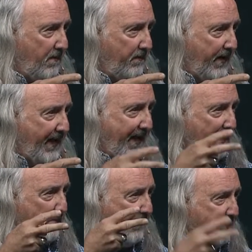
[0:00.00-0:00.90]
than I
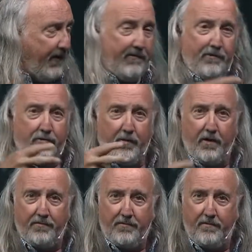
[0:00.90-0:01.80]
am by faith and
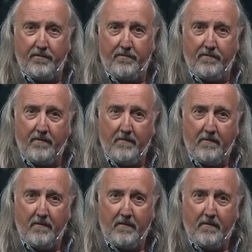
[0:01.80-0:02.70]
trust.
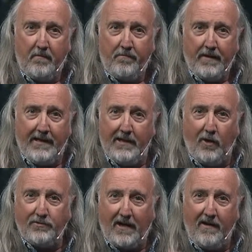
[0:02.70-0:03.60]
He
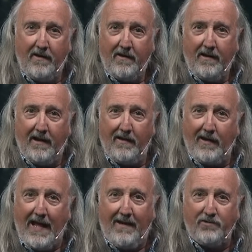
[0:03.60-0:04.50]
knows our
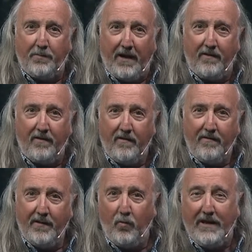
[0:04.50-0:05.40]
lives better
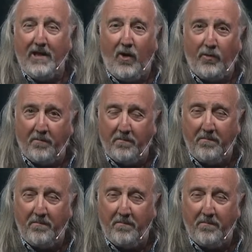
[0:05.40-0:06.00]
than we know them.